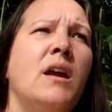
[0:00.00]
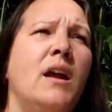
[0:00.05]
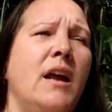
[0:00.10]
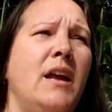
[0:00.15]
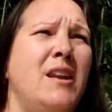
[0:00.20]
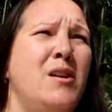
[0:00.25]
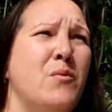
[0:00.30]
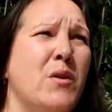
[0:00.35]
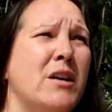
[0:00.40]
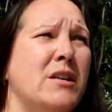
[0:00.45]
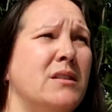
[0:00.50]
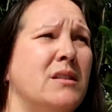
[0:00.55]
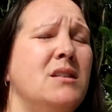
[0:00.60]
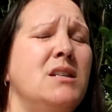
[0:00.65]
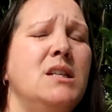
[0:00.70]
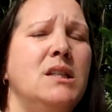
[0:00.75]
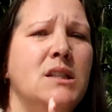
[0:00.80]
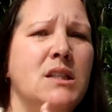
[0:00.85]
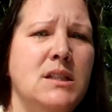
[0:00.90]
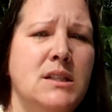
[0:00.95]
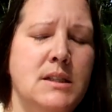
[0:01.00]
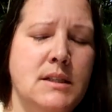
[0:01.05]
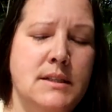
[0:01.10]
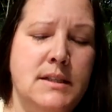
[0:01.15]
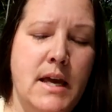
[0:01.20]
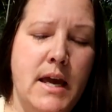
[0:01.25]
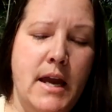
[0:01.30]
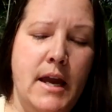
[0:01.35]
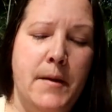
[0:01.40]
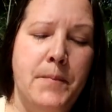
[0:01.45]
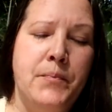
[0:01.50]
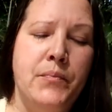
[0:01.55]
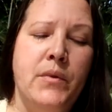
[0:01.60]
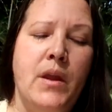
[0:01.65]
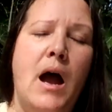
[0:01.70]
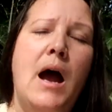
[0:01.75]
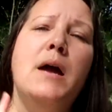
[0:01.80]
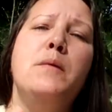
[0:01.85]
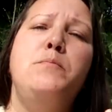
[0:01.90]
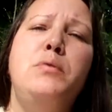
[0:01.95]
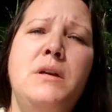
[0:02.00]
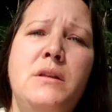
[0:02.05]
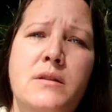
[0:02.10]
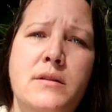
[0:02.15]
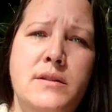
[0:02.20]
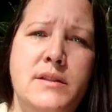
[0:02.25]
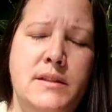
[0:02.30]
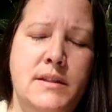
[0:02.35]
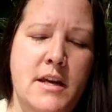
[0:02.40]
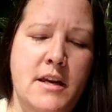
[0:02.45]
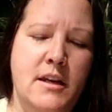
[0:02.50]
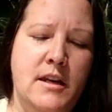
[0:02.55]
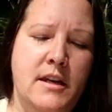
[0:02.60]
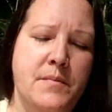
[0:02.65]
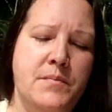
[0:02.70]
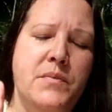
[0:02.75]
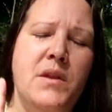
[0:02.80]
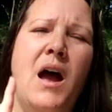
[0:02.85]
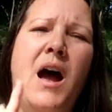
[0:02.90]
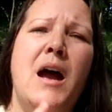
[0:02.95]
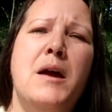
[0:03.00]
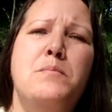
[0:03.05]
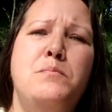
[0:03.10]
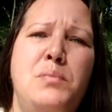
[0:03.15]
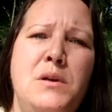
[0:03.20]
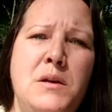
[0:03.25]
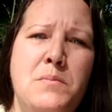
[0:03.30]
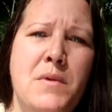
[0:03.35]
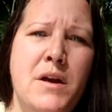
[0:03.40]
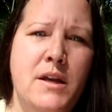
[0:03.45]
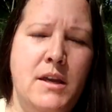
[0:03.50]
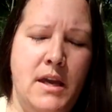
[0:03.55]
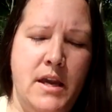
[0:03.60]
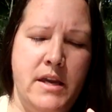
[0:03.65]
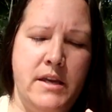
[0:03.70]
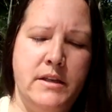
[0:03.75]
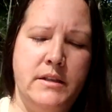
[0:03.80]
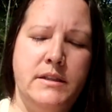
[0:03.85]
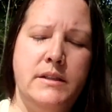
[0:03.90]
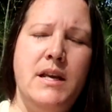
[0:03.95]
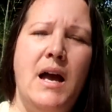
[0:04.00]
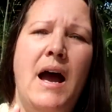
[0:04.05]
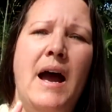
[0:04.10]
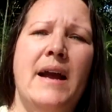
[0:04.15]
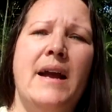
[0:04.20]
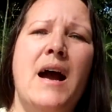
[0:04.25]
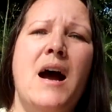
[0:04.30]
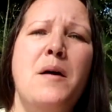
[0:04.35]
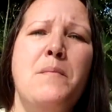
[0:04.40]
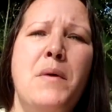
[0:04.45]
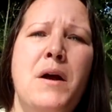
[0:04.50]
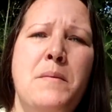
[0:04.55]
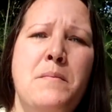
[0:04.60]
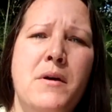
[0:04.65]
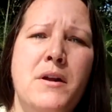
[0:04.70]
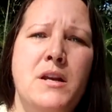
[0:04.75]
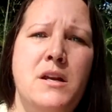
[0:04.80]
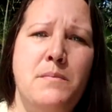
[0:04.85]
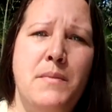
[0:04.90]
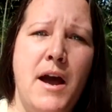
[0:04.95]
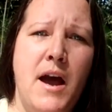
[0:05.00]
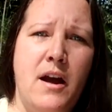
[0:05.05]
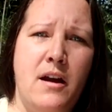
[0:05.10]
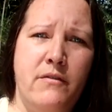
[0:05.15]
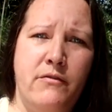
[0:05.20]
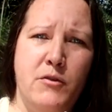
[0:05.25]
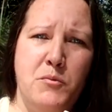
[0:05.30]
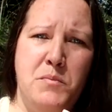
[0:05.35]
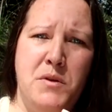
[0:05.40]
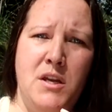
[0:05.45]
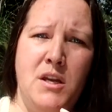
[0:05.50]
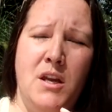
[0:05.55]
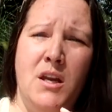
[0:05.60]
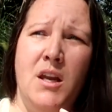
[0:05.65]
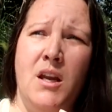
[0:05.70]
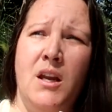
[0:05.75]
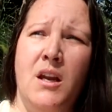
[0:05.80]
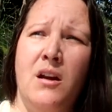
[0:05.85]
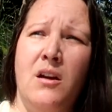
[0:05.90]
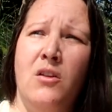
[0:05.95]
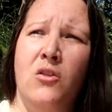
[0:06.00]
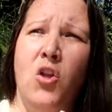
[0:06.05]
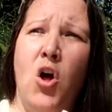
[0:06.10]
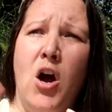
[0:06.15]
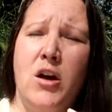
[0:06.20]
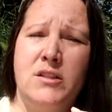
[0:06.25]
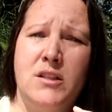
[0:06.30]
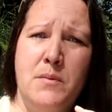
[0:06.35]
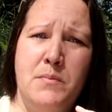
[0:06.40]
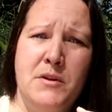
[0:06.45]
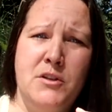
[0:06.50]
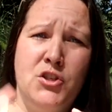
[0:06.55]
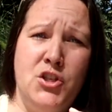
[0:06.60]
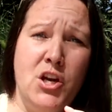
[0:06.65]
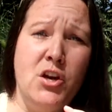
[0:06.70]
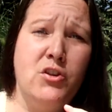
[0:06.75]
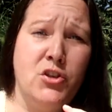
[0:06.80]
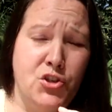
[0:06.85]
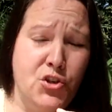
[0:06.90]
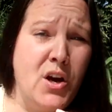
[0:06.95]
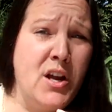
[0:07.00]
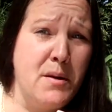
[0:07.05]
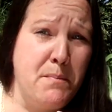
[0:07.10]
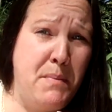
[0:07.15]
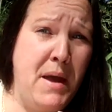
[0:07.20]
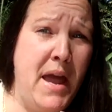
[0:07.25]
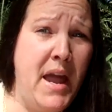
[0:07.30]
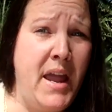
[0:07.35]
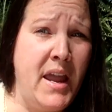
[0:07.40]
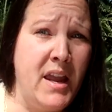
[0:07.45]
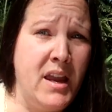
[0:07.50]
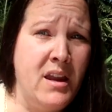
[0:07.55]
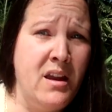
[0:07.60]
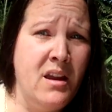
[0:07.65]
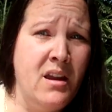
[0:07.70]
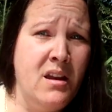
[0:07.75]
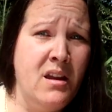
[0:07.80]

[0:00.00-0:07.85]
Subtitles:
Anyways, needless to say, I beat the state. I beat my case. I got my money back for being locked up in jail, because you got to pay.